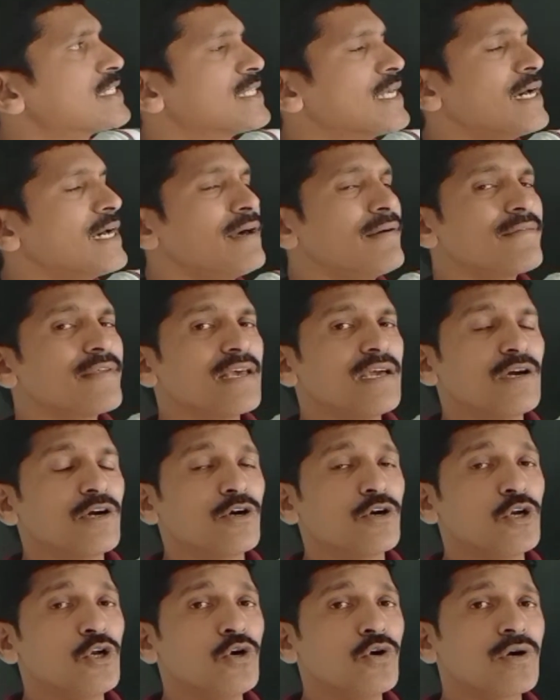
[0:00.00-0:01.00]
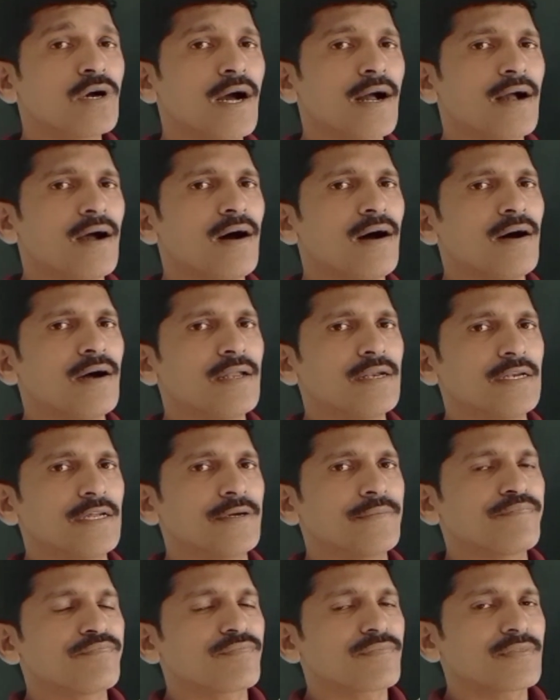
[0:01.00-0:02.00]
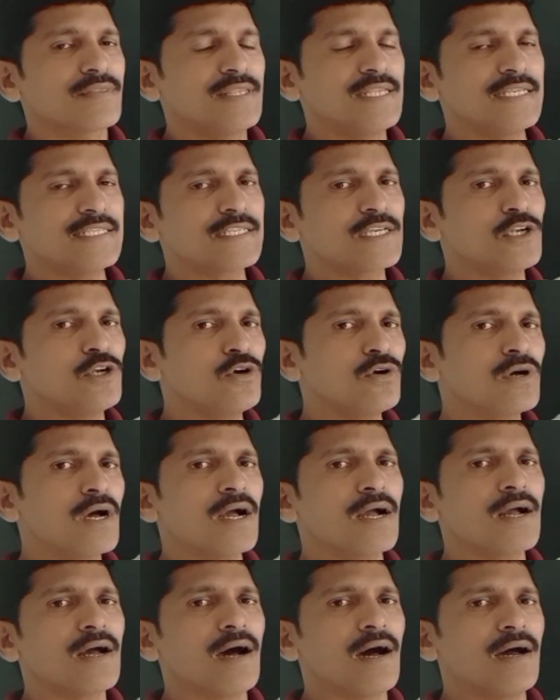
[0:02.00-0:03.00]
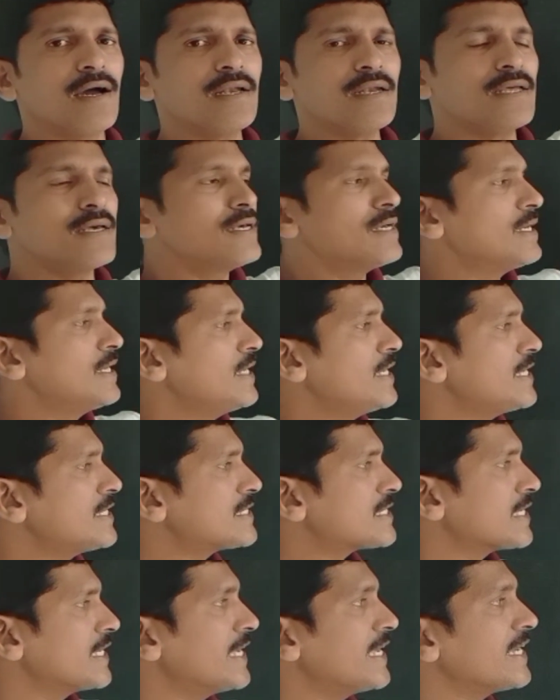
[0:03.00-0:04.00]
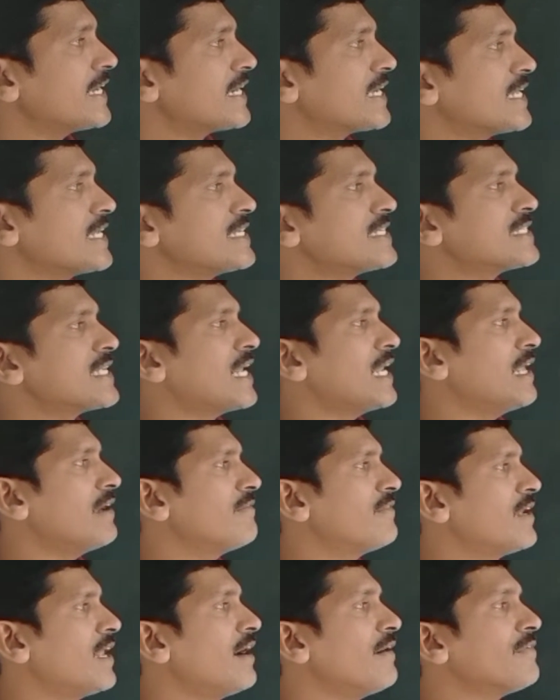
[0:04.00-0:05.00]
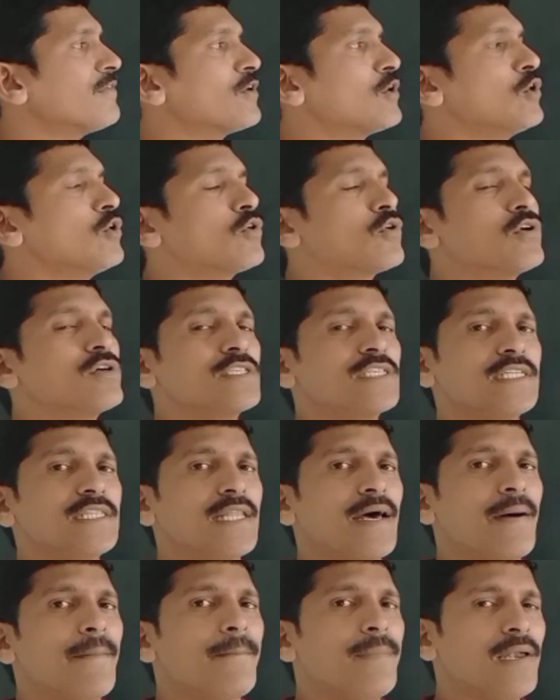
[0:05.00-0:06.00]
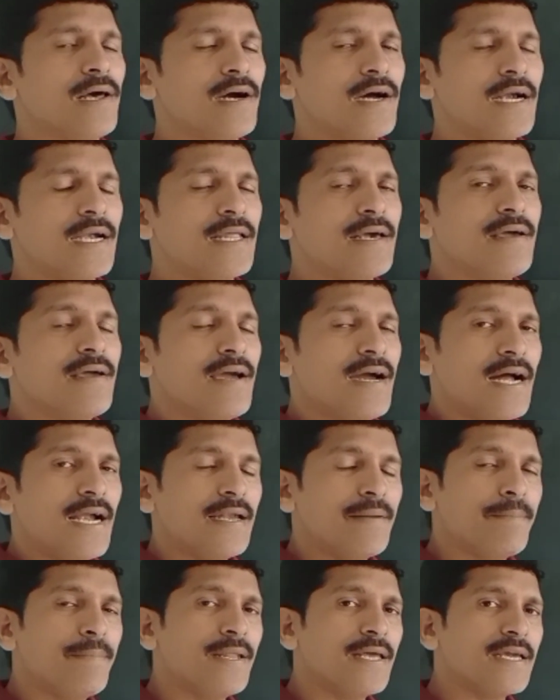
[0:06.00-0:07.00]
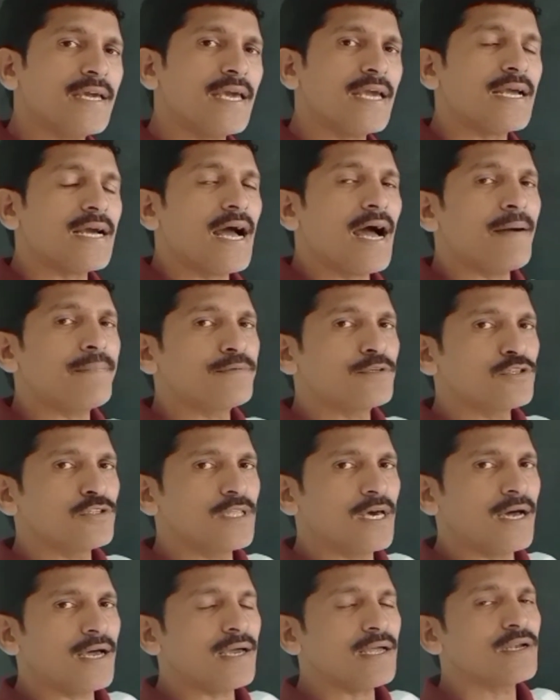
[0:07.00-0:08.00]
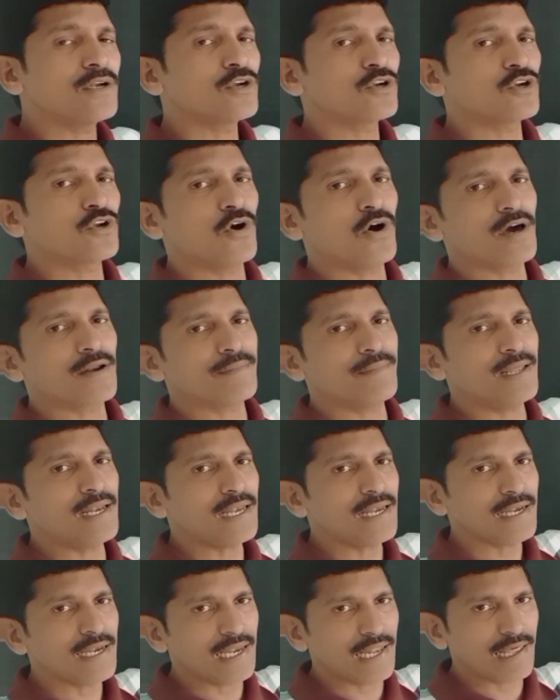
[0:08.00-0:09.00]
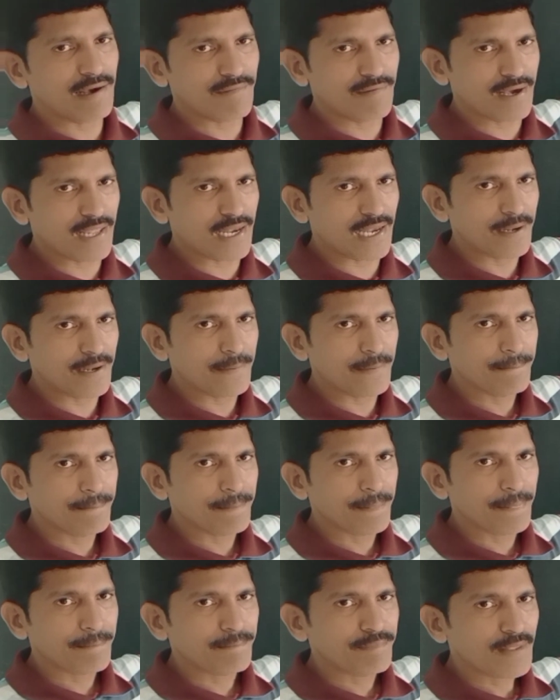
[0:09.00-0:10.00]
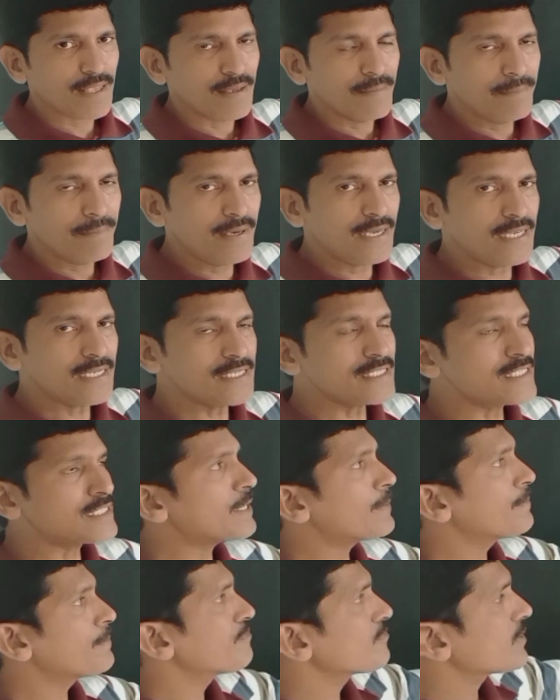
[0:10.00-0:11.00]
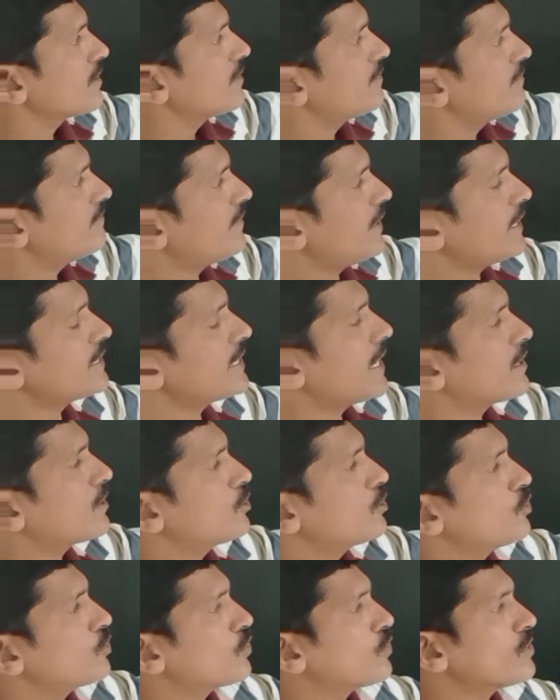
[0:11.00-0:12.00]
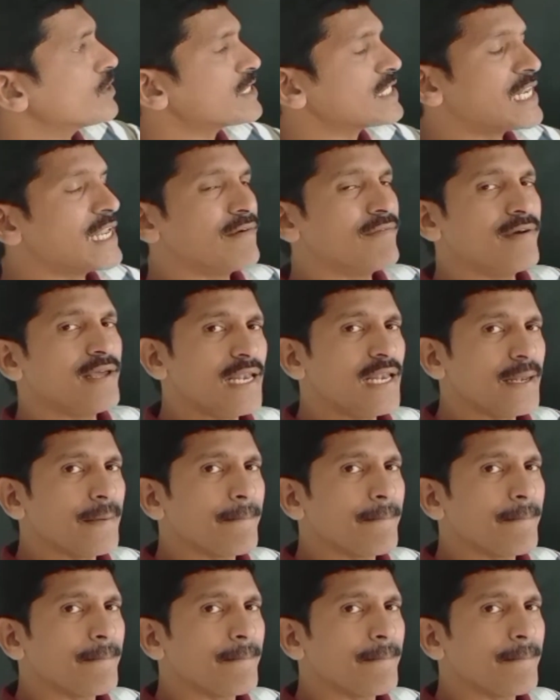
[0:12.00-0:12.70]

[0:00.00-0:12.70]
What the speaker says: the glucagon. This glucagon is increase the level of glucose in the blood and bringing up to the normal level. Means when the glucose level